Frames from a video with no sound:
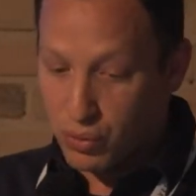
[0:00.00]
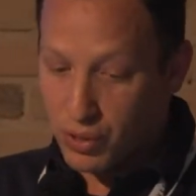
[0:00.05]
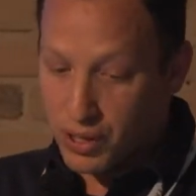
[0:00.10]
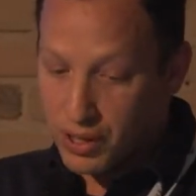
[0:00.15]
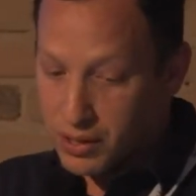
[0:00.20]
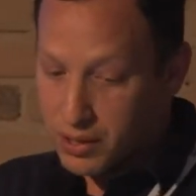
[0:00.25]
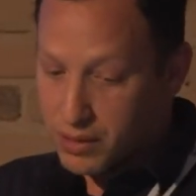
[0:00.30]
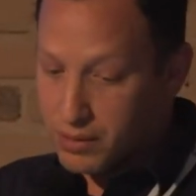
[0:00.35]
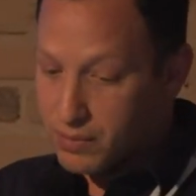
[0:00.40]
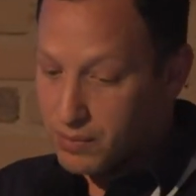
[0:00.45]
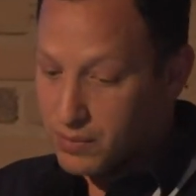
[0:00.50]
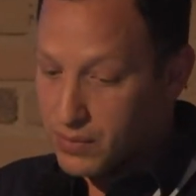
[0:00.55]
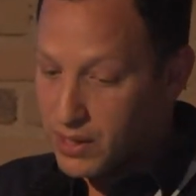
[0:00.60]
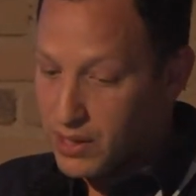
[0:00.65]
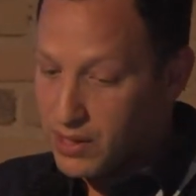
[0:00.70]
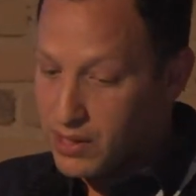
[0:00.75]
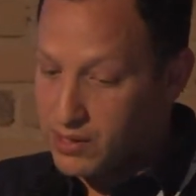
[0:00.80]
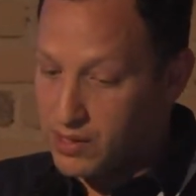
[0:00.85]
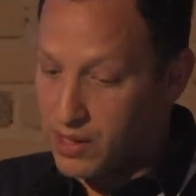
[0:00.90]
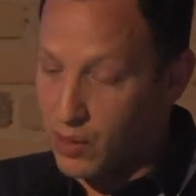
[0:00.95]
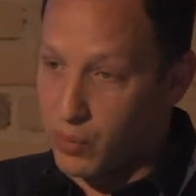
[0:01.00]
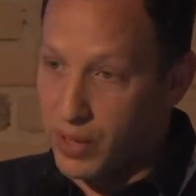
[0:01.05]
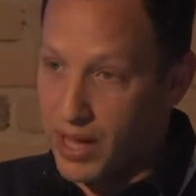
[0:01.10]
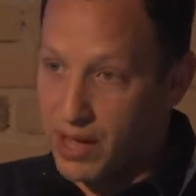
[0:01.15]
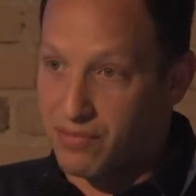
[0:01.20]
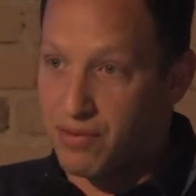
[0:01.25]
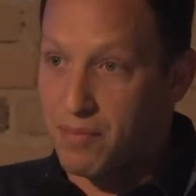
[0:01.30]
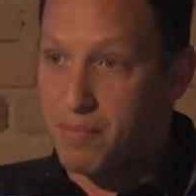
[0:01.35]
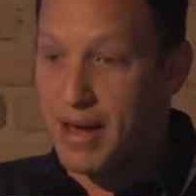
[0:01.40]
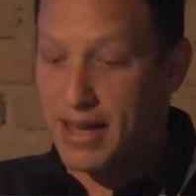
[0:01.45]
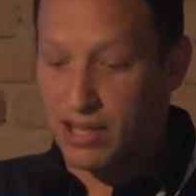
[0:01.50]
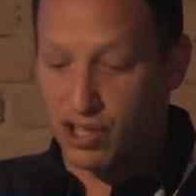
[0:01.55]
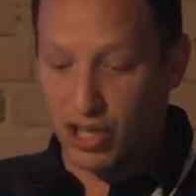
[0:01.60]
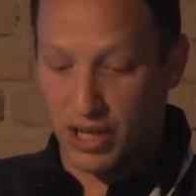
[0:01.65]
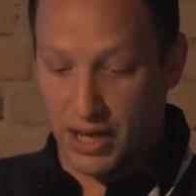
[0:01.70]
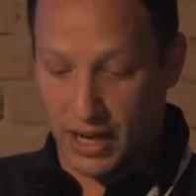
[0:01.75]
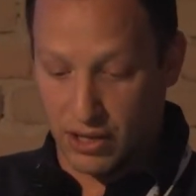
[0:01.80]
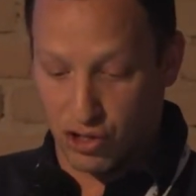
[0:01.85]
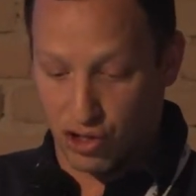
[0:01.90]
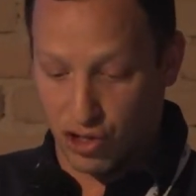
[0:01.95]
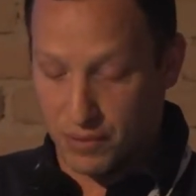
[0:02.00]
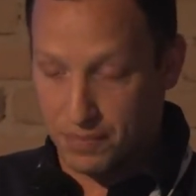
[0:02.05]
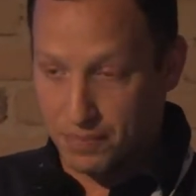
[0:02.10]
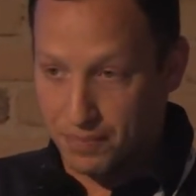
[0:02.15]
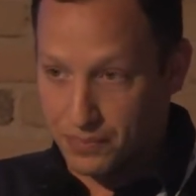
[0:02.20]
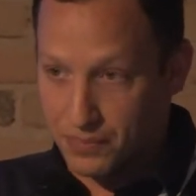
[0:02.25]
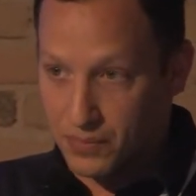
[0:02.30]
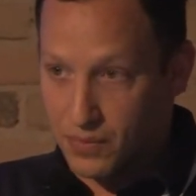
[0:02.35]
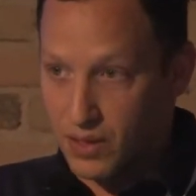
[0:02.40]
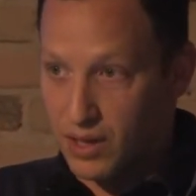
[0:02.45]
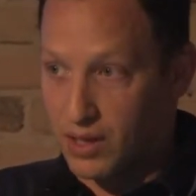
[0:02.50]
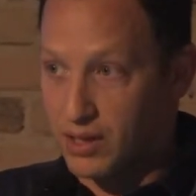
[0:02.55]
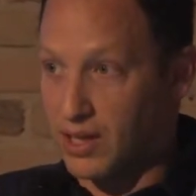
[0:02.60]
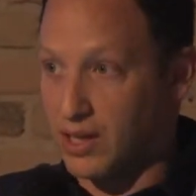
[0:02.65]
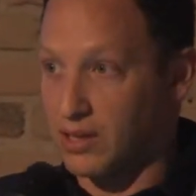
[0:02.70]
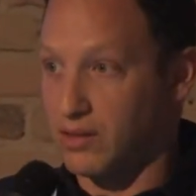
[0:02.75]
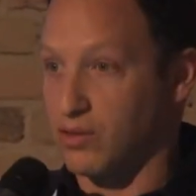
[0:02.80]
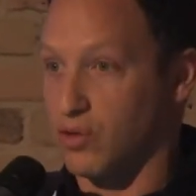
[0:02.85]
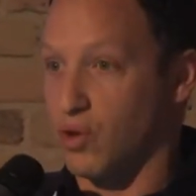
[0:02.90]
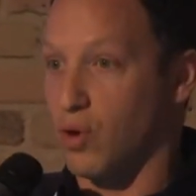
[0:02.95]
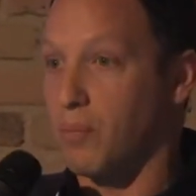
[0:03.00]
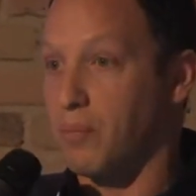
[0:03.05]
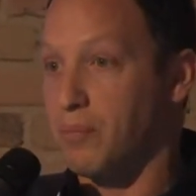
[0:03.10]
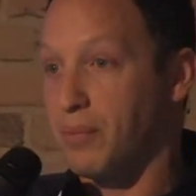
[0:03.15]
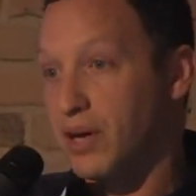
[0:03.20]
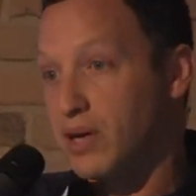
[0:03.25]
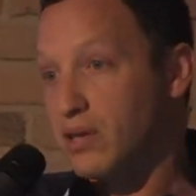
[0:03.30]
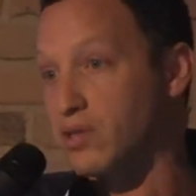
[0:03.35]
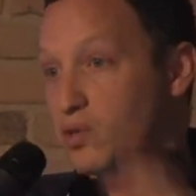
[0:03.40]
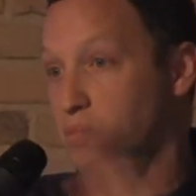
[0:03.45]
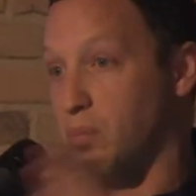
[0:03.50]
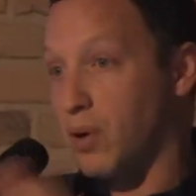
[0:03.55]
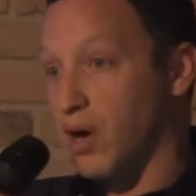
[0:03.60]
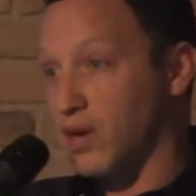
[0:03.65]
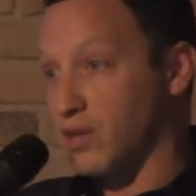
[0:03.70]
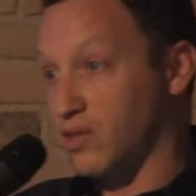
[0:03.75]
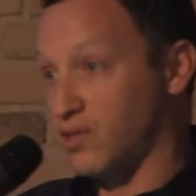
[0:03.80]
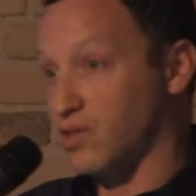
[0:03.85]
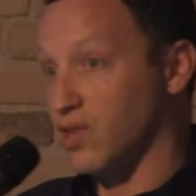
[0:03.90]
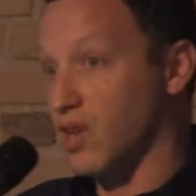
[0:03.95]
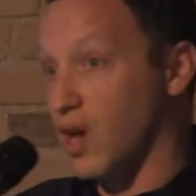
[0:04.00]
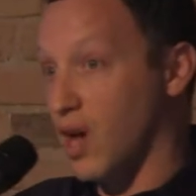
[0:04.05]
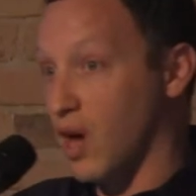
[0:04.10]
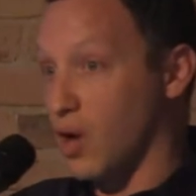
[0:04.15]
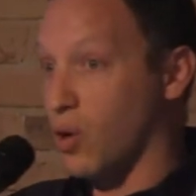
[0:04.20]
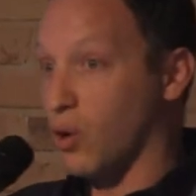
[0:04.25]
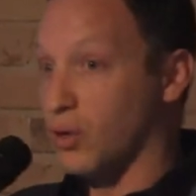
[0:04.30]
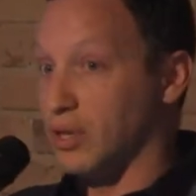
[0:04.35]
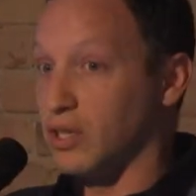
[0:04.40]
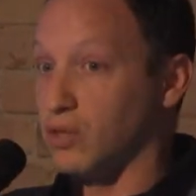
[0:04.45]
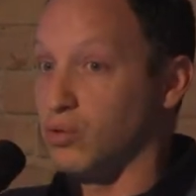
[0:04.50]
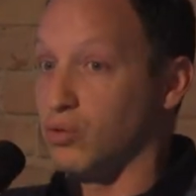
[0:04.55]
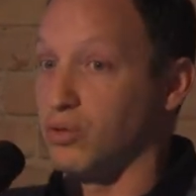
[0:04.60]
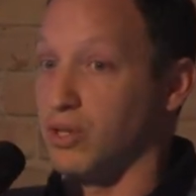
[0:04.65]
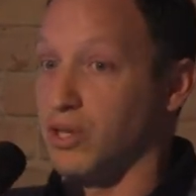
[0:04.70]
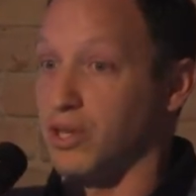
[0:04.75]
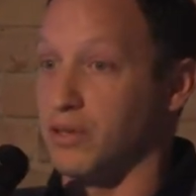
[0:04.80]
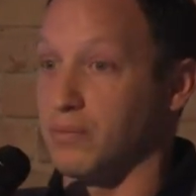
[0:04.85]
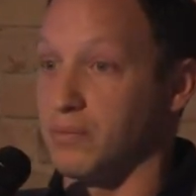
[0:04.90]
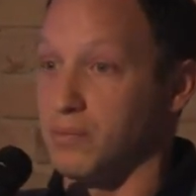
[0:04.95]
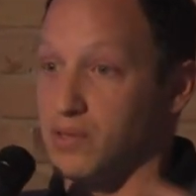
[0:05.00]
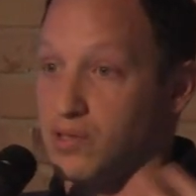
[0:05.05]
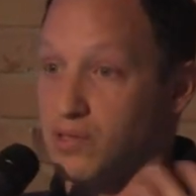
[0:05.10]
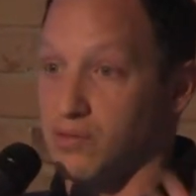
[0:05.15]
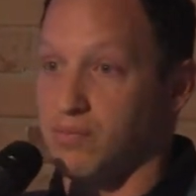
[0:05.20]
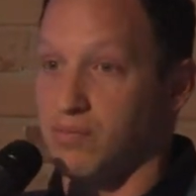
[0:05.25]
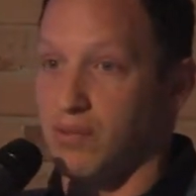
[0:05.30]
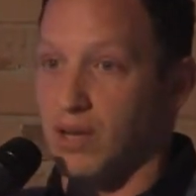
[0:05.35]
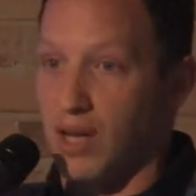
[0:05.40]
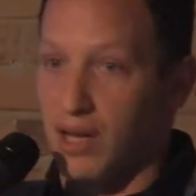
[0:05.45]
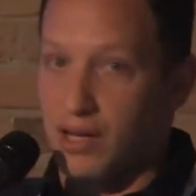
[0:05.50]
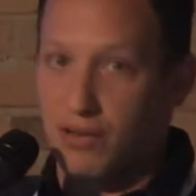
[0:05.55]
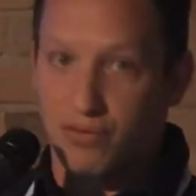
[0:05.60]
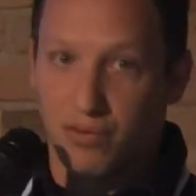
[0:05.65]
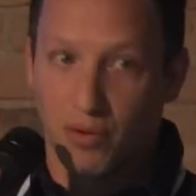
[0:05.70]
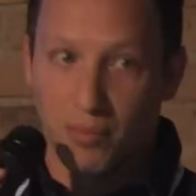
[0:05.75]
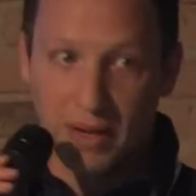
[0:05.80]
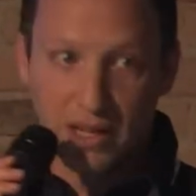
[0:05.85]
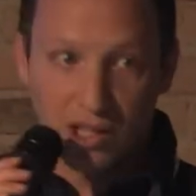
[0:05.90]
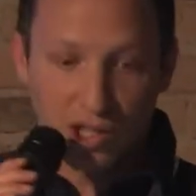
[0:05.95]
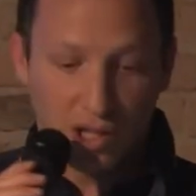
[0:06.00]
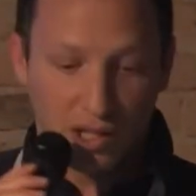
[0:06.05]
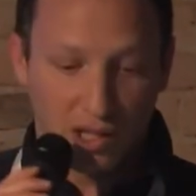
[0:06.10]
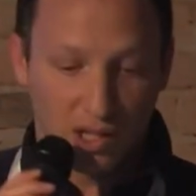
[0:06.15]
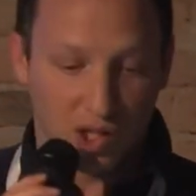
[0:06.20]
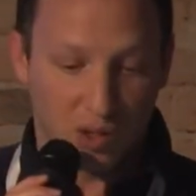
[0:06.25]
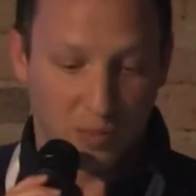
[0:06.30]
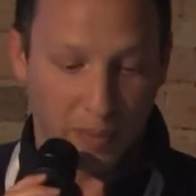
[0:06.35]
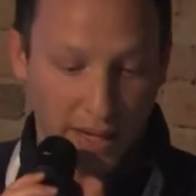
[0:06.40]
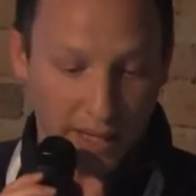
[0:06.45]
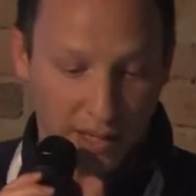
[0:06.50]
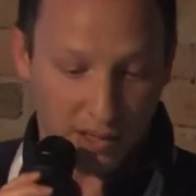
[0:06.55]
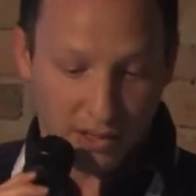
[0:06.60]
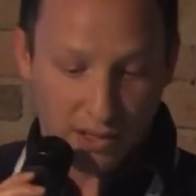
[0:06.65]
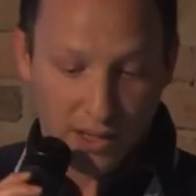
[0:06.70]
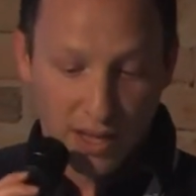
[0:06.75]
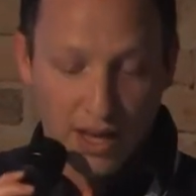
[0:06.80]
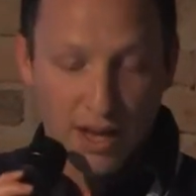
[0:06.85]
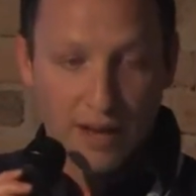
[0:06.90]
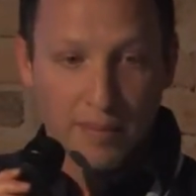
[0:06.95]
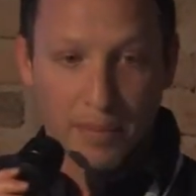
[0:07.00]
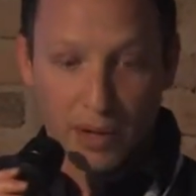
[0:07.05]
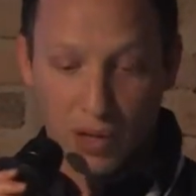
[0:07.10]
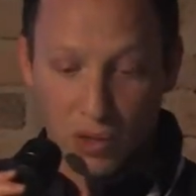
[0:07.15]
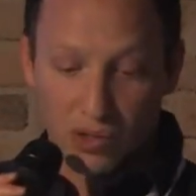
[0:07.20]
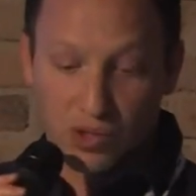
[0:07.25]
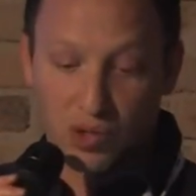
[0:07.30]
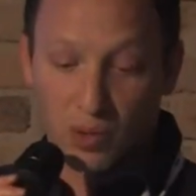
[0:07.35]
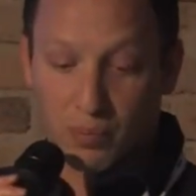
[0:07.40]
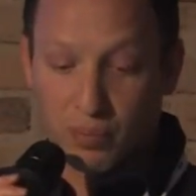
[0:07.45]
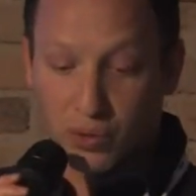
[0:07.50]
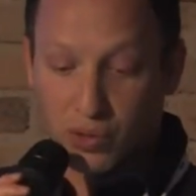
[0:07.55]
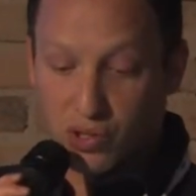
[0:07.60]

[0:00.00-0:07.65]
here is that we have a matching engine that compares parts according to their information and specs, but also